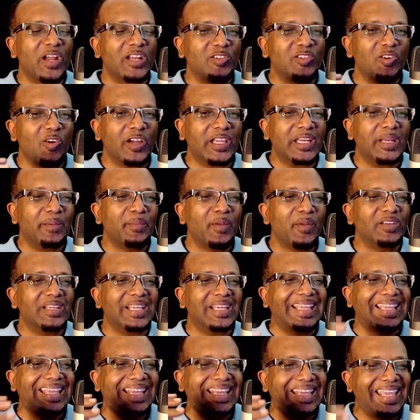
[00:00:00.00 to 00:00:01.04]
We are talking about
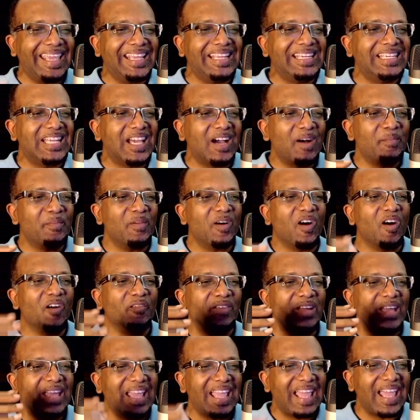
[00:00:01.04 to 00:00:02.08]
the kingdom
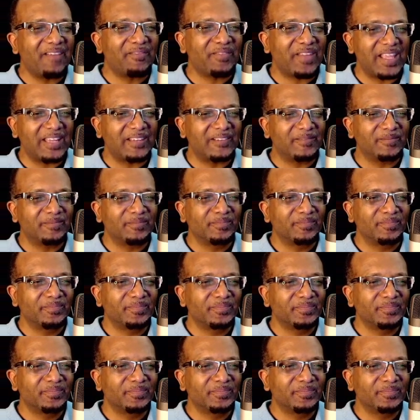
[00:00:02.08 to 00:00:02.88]
of heaven.